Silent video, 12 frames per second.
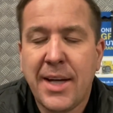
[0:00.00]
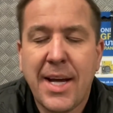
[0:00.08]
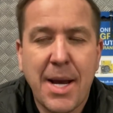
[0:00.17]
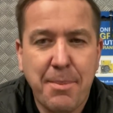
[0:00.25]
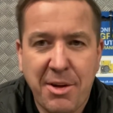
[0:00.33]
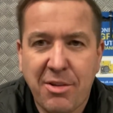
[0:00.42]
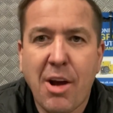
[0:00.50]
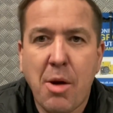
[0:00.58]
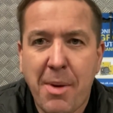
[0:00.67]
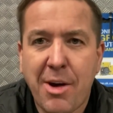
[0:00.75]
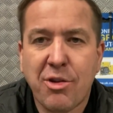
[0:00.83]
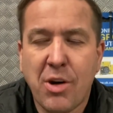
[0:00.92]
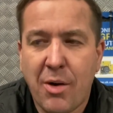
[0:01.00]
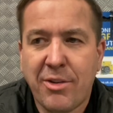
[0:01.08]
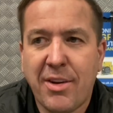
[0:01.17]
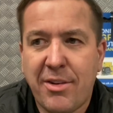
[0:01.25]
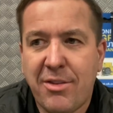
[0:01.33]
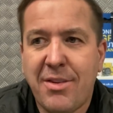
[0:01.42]
it'd be so much
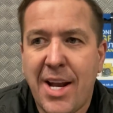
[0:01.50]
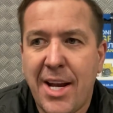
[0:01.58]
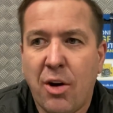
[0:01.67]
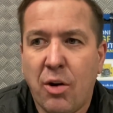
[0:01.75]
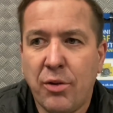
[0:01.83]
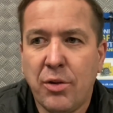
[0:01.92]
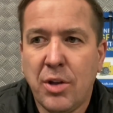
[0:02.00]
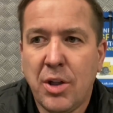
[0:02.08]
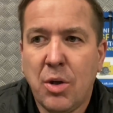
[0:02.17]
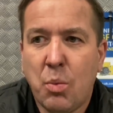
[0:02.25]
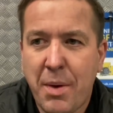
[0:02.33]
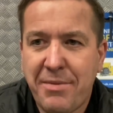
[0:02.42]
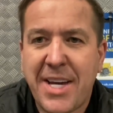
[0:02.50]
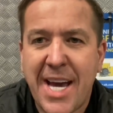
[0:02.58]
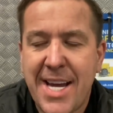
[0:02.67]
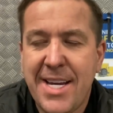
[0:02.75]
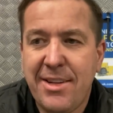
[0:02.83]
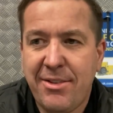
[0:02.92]
nicer to sell it on with
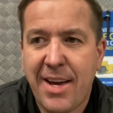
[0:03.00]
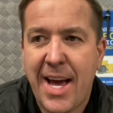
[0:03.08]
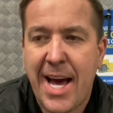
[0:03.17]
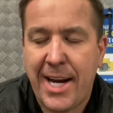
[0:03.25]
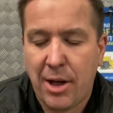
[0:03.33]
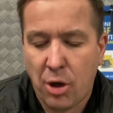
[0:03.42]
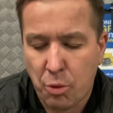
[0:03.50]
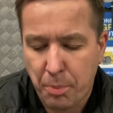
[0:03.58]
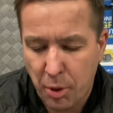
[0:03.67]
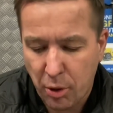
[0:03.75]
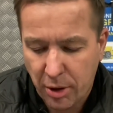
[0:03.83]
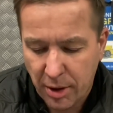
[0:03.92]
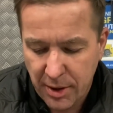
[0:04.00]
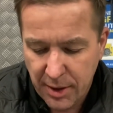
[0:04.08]
keys and a logbook.